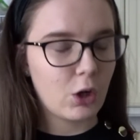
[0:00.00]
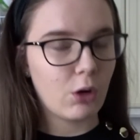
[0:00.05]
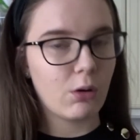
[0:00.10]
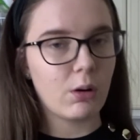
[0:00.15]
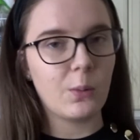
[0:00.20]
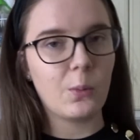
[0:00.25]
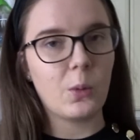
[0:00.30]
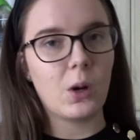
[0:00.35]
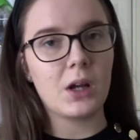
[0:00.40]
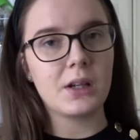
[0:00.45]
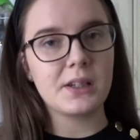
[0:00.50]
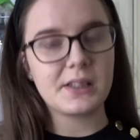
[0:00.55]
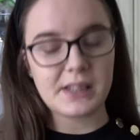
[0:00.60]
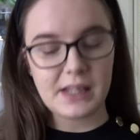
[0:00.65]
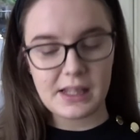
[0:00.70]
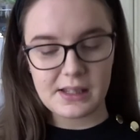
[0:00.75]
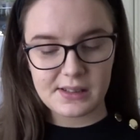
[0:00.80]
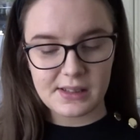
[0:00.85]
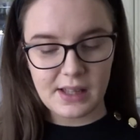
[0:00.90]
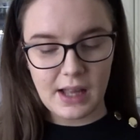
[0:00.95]
current ones
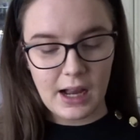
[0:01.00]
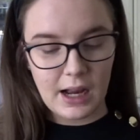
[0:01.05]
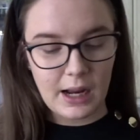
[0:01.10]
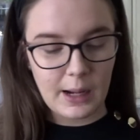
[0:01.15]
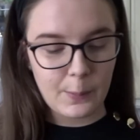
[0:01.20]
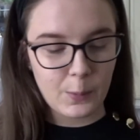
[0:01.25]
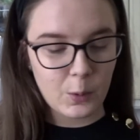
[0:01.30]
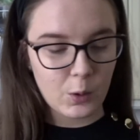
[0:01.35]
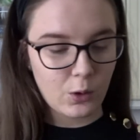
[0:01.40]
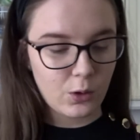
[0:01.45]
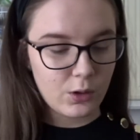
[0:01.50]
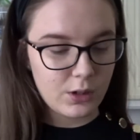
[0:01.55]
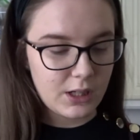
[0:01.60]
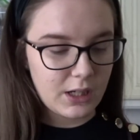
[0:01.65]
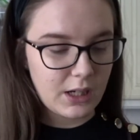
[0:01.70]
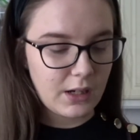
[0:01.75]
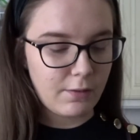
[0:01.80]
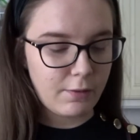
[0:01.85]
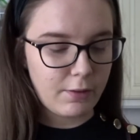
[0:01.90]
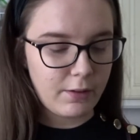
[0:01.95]
is that I'm going to
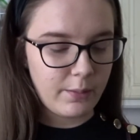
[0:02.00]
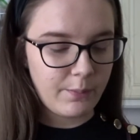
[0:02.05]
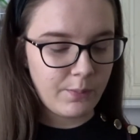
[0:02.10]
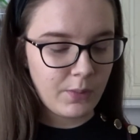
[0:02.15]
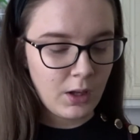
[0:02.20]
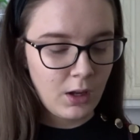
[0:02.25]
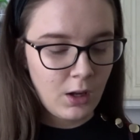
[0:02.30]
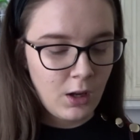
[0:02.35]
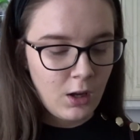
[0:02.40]
give them